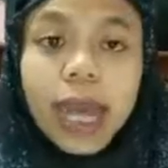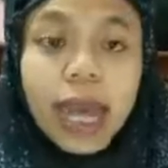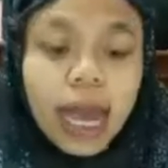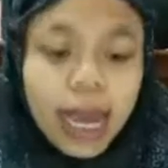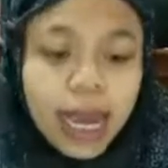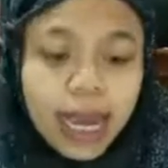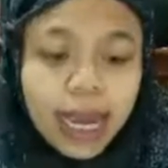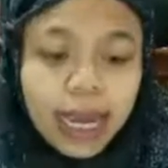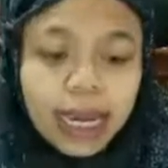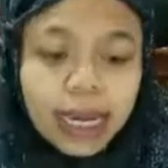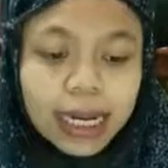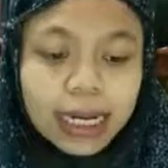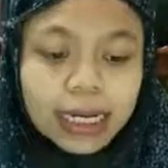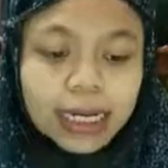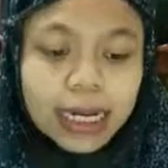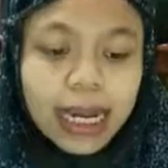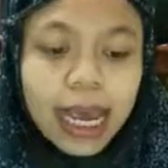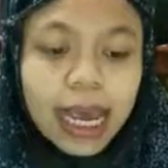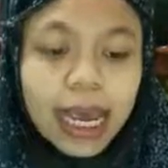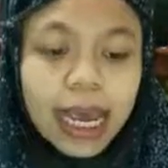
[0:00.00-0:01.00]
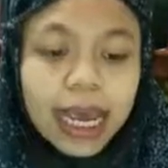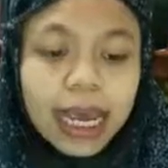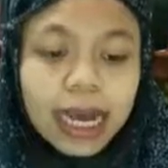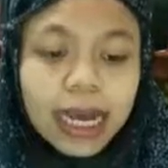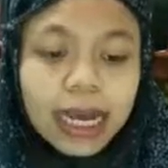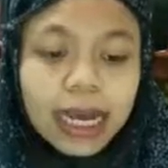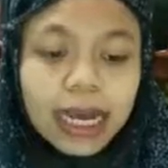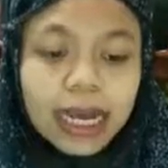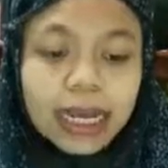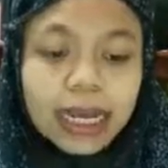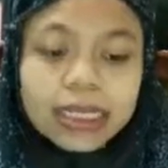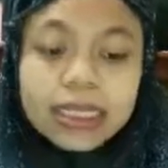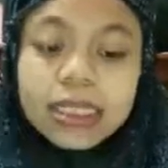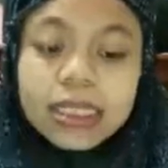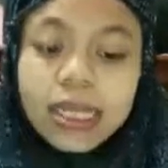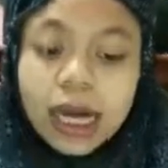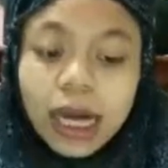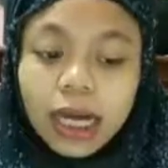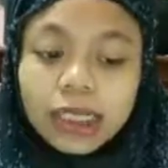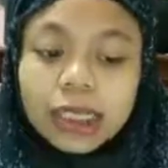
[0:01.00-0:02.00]
and is
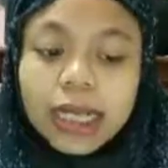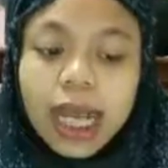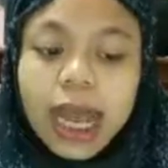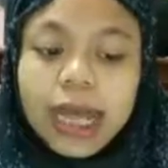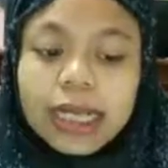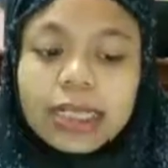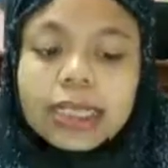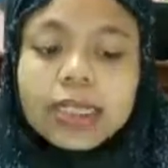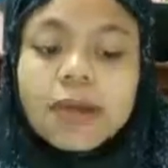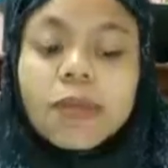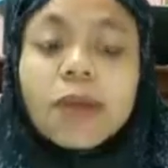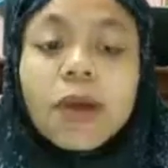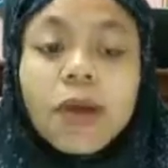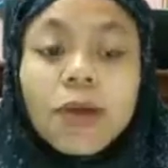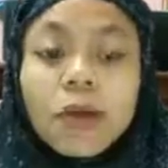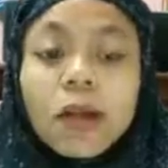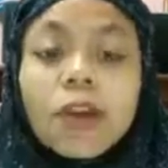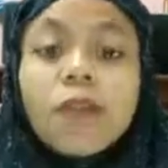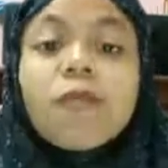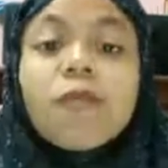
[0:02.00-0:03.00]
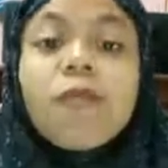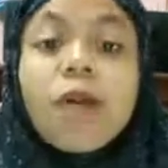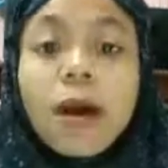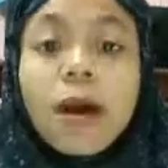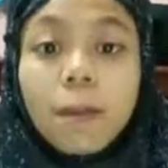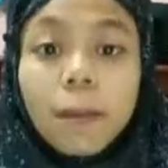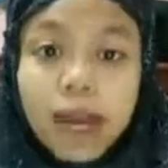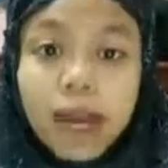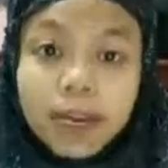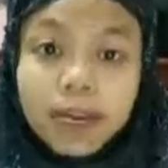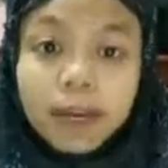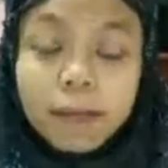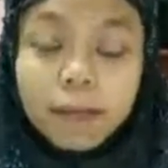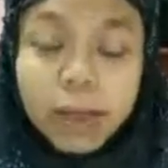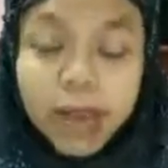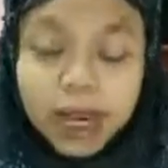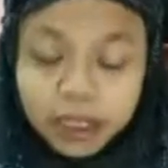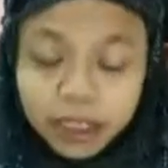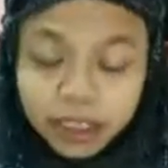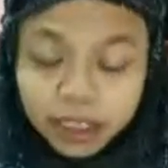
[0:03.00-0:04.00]
known as the Beowulf
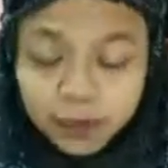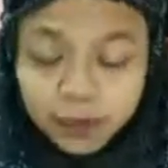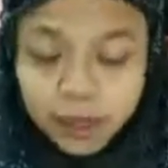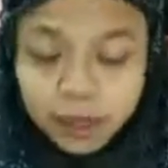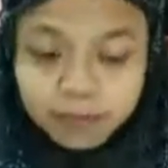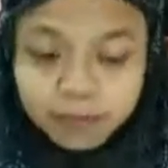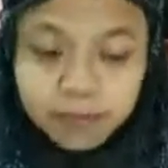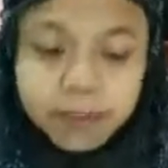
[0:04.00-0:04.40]
manuscript.